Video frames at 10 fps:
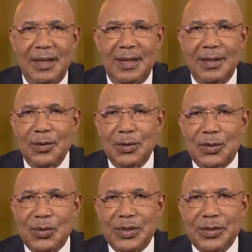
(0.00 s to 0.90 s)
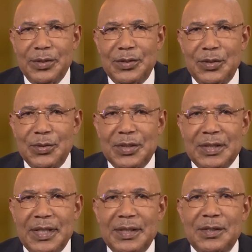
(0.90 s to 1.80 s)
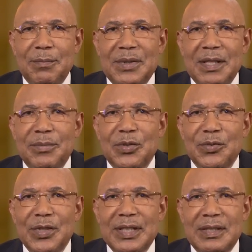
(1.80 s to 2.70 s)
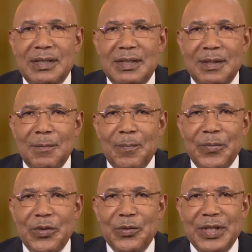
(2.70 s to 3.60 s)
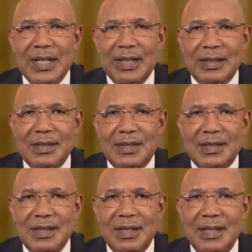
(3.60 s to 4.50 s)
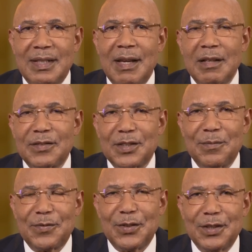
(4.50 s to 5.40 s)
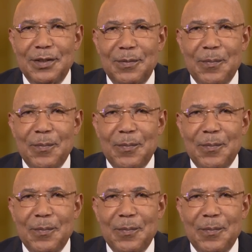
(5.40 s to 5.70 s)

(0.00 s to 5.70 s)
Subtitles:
I also encourage you to take some time to rest, relax, and have some fun.